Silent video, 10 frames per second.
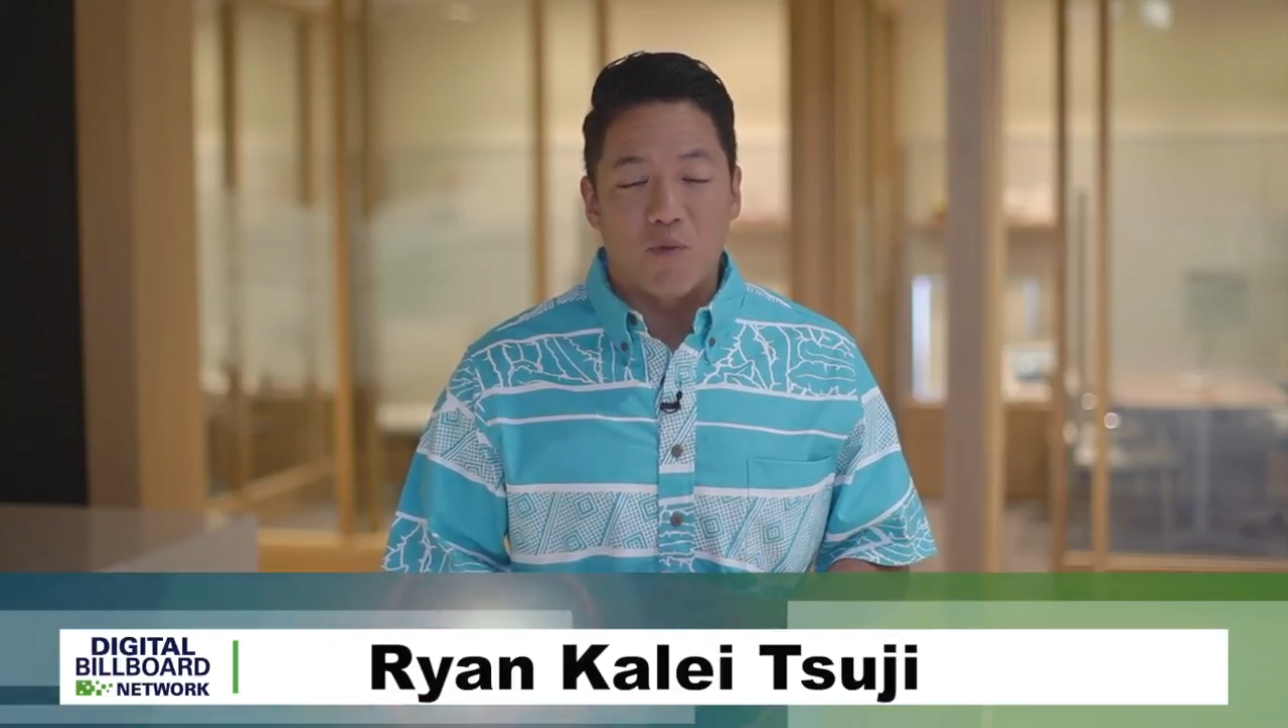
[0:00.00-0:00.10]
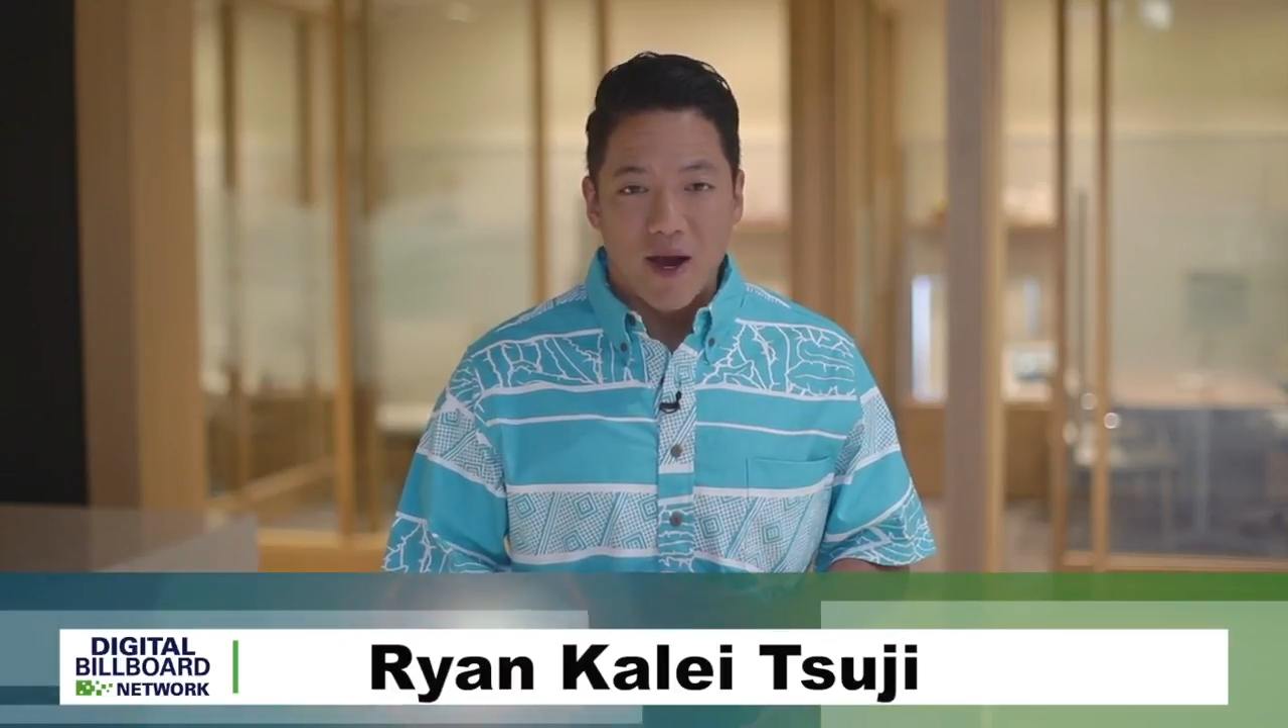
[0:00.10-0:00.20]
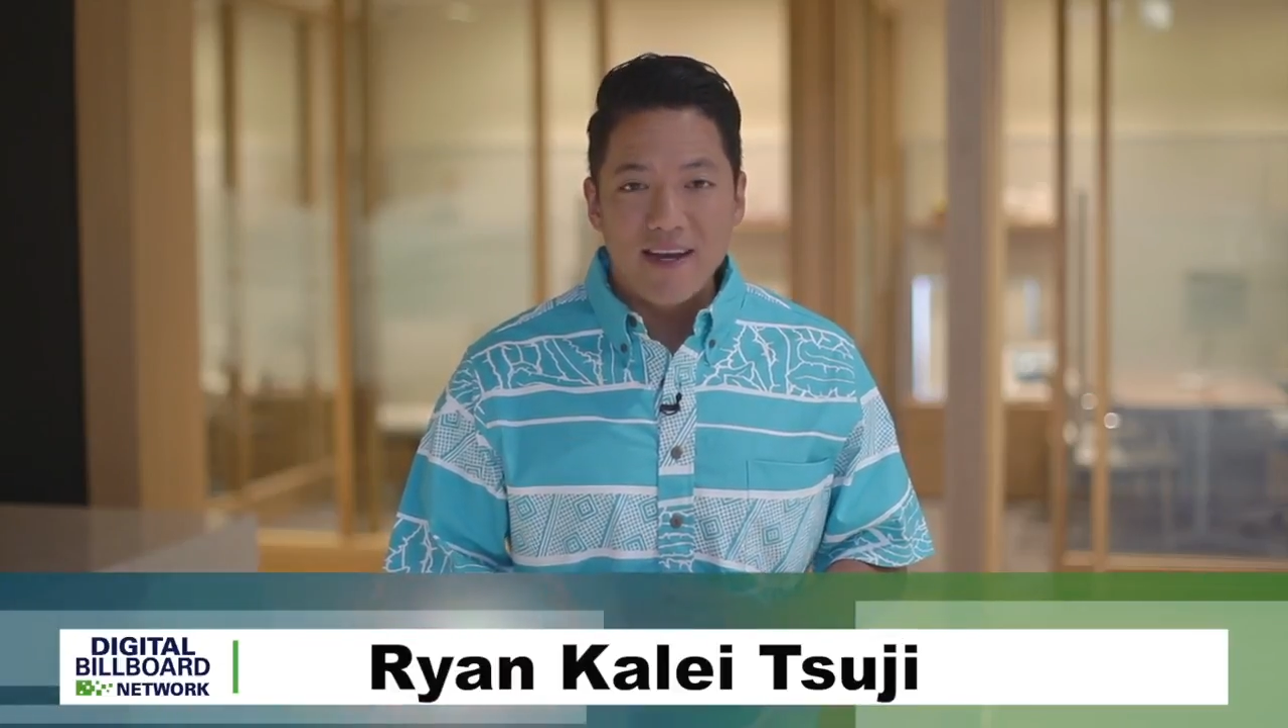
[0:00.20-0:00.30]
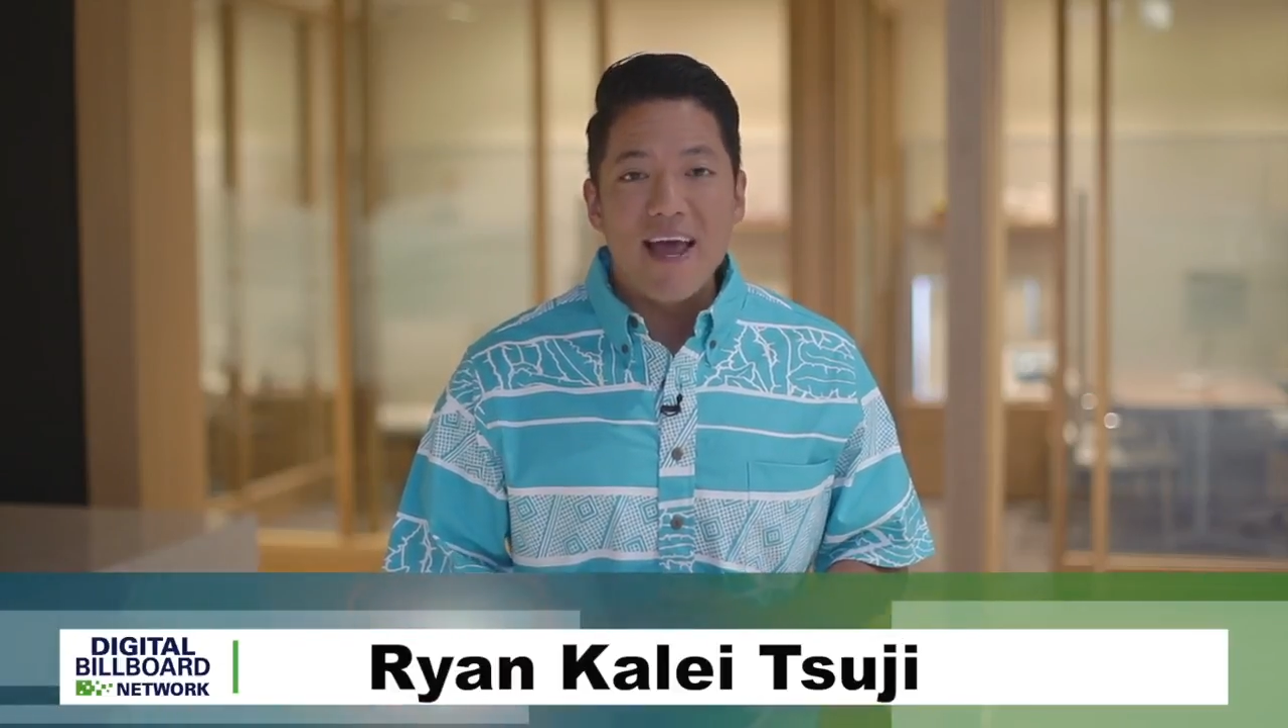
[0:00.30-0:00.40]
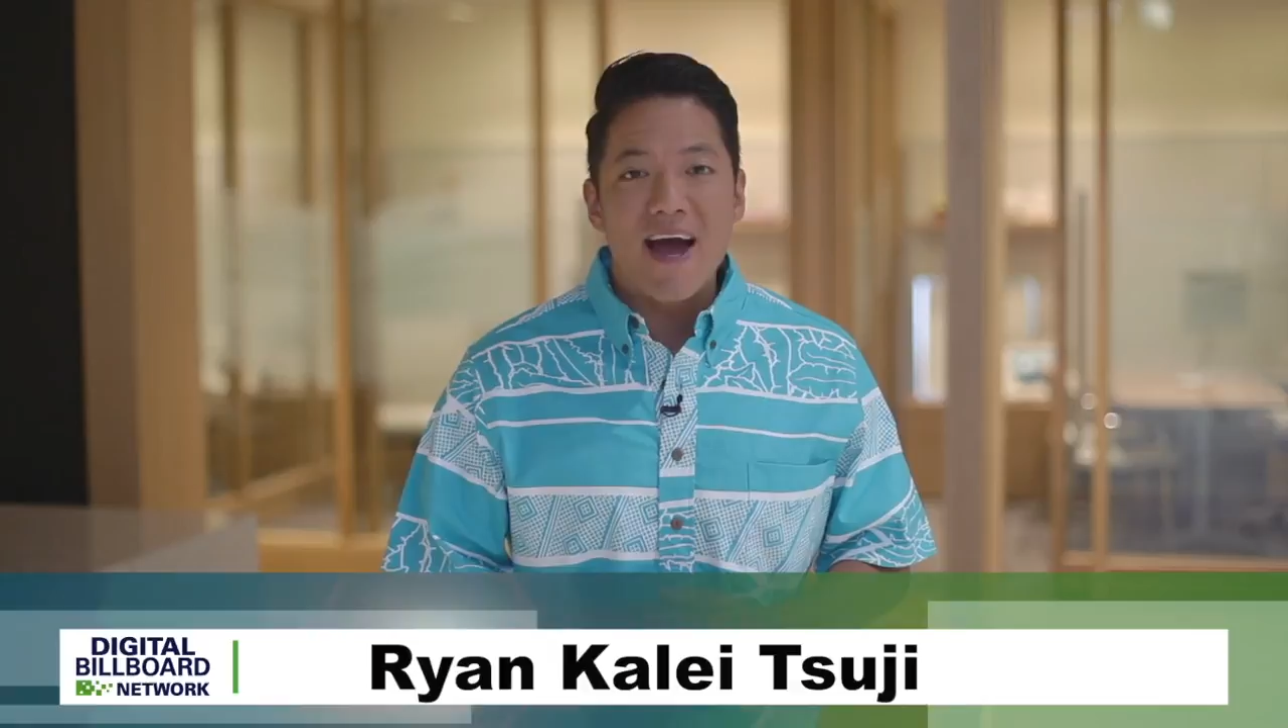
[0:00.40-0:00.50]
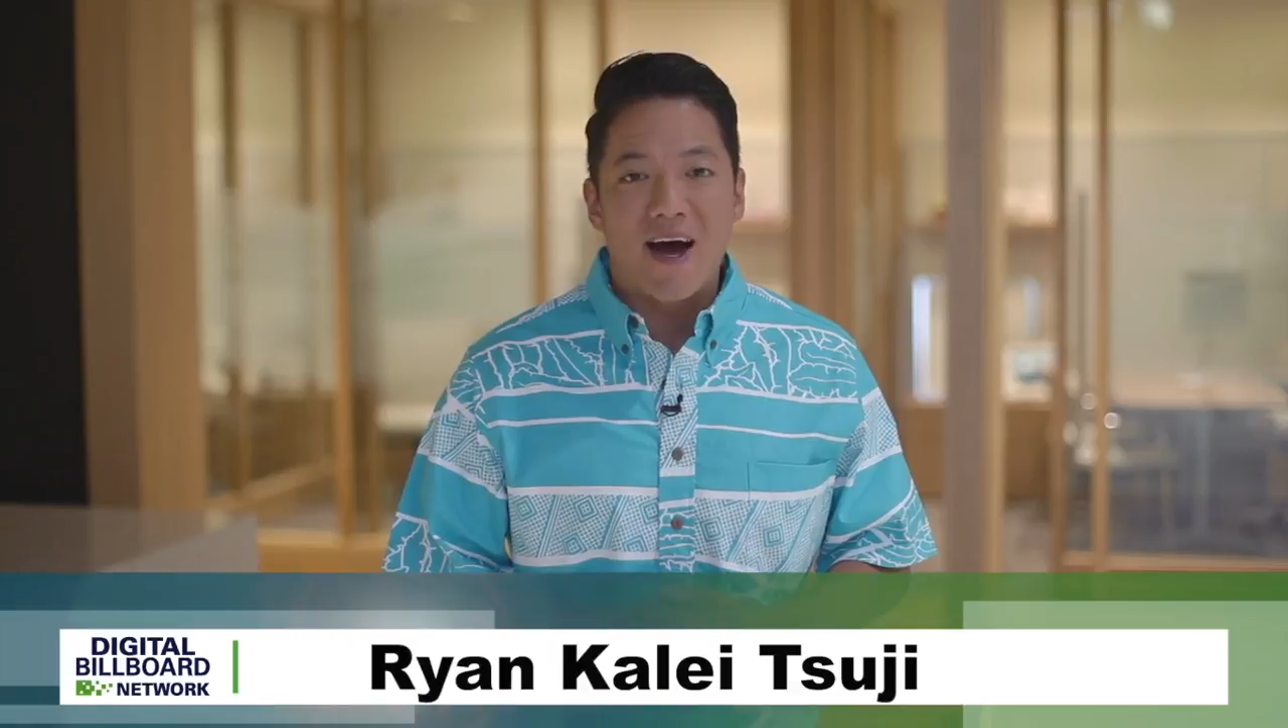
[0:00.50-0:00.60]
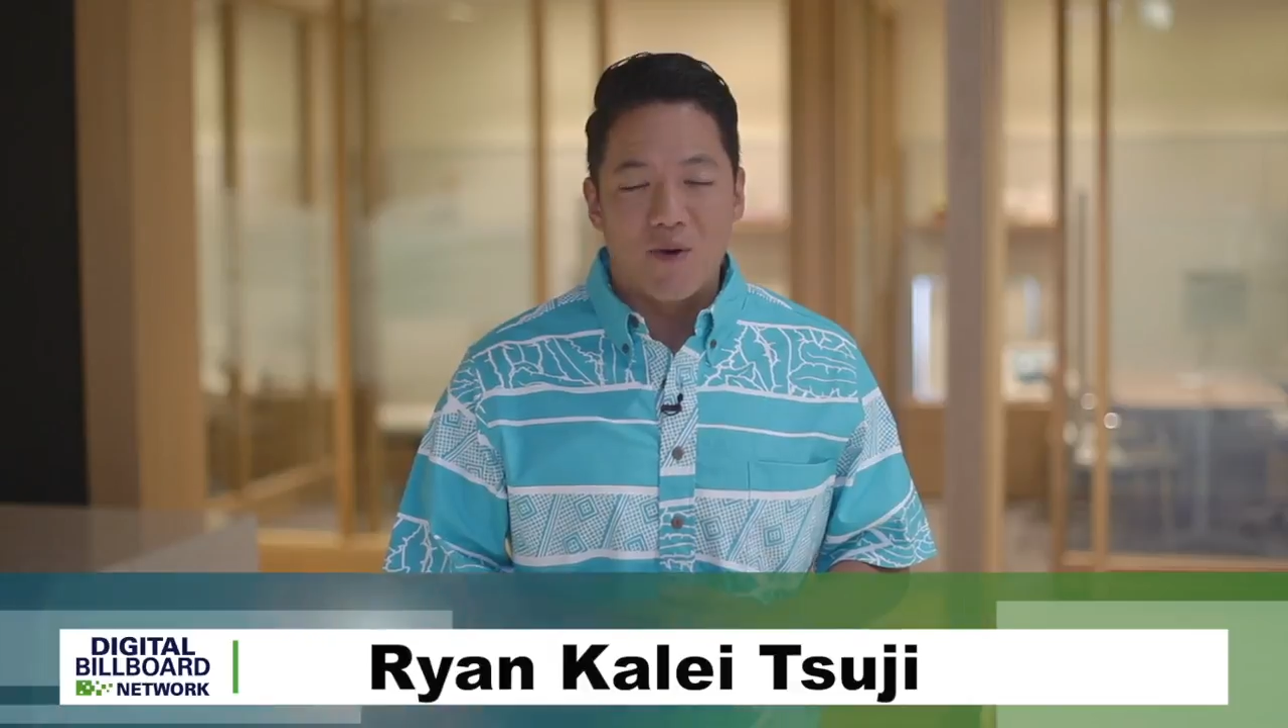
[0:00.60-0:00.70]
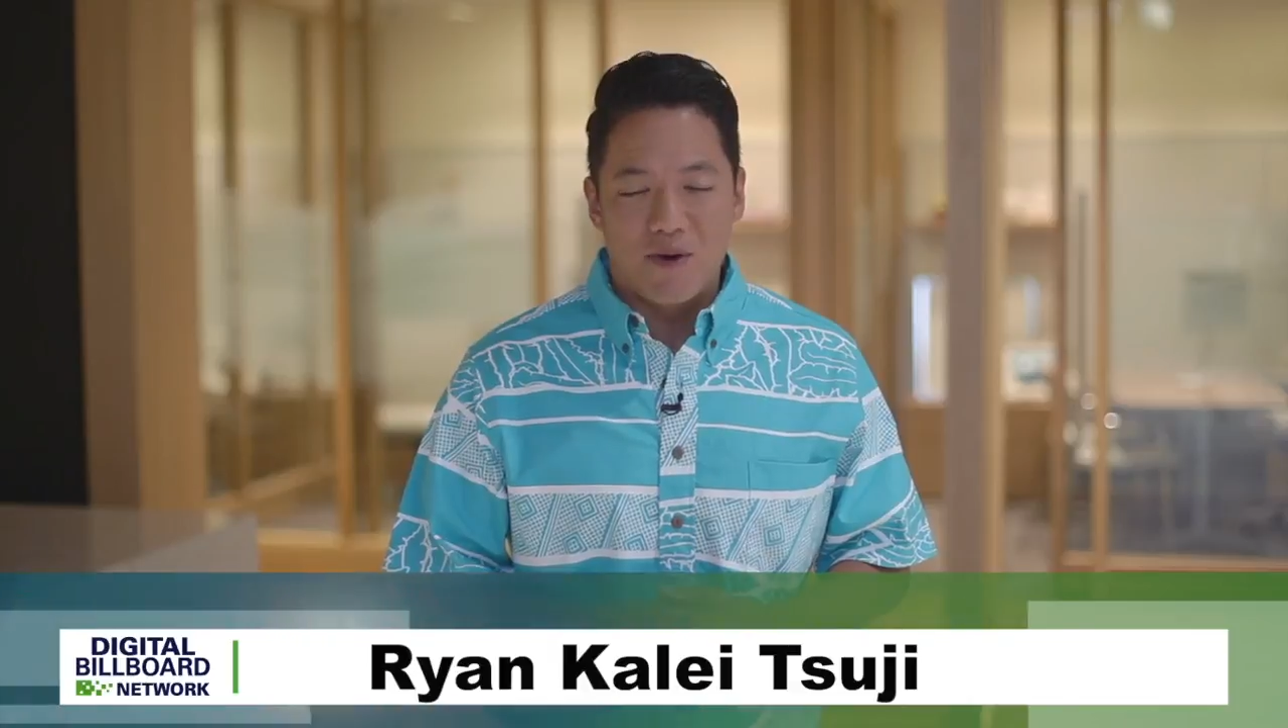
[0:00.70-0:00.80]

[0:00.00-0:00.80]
right now